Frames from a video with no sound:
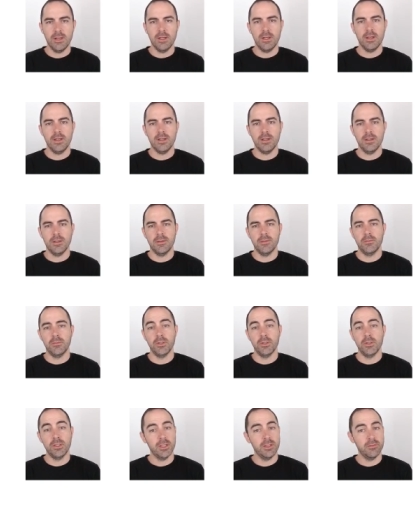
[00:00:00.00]
Um,
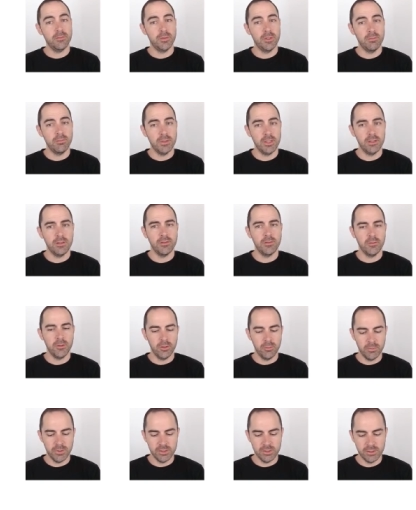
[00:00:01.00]
but there have been many
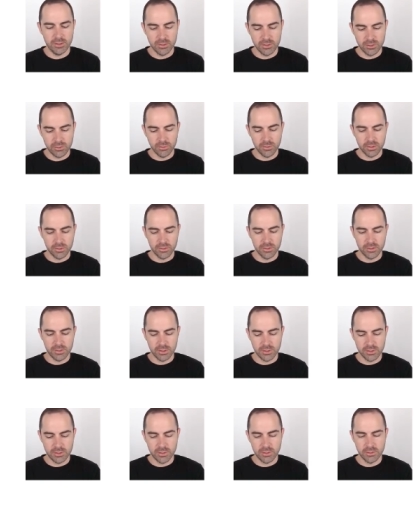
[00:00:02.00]
developments since
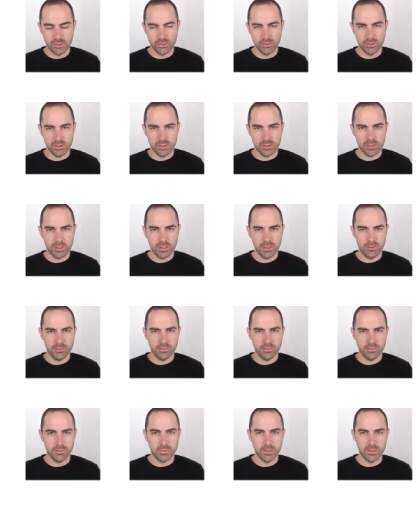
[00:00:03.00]
2016, so this kind
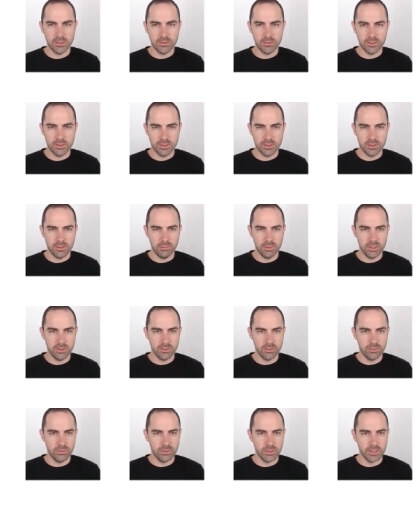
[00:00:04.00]
of comparison is a bit
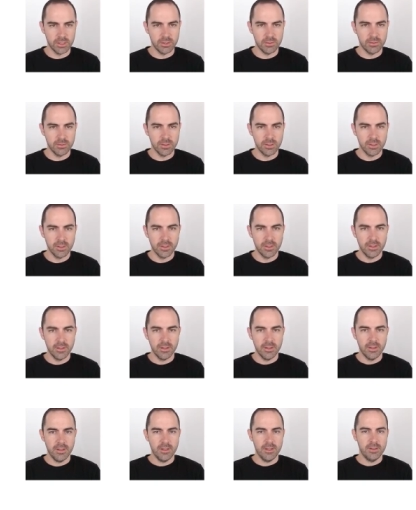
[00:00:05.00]
old now
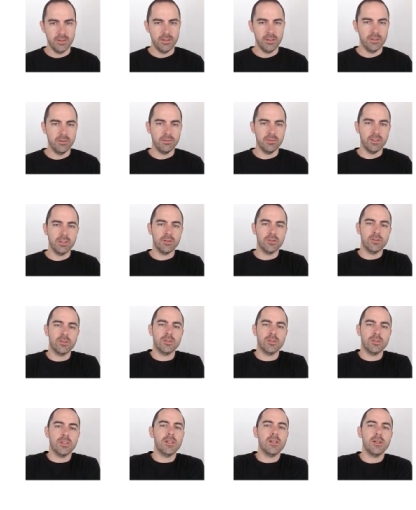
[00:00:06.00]
the de facto
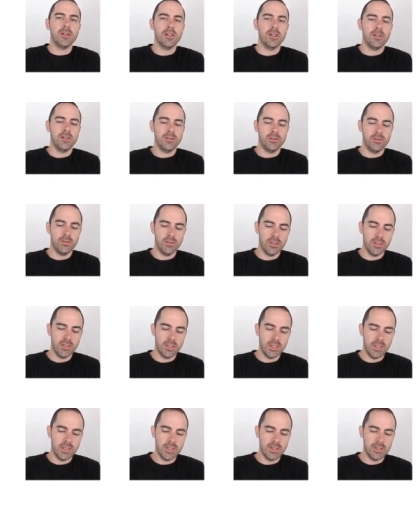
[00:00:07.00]
standard now
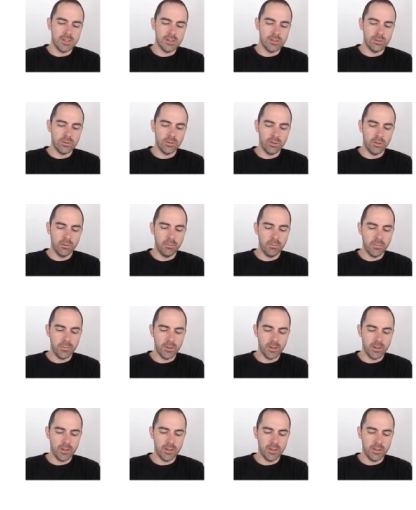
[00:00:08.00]
is to
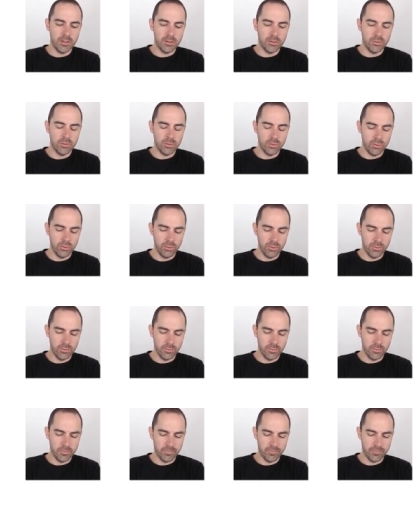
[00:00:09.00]
compare
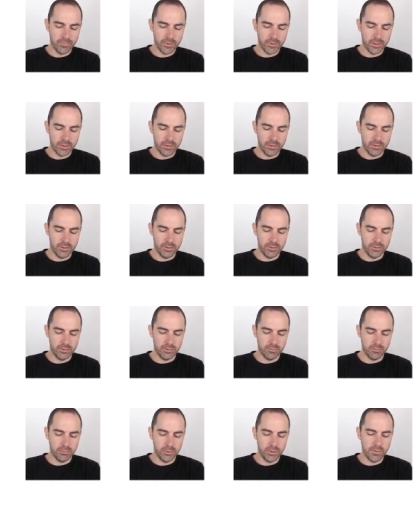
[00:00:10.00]
to uh,
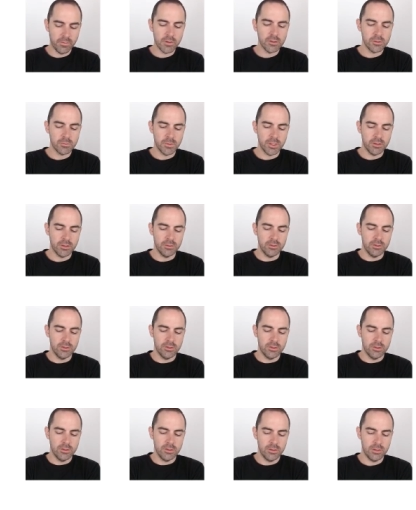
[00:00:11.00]
previous
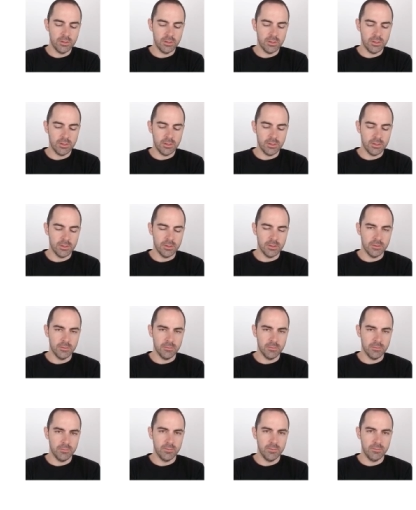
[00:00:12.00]
methods
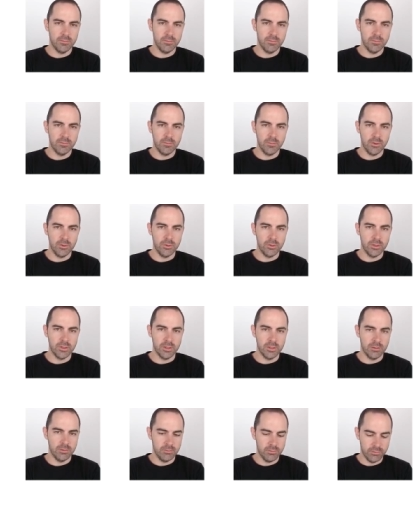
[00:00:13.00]
um,
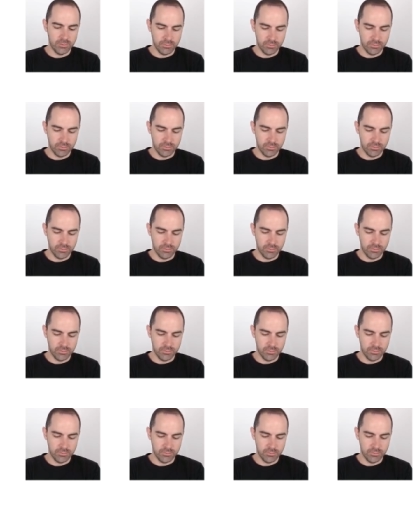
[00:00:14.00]
using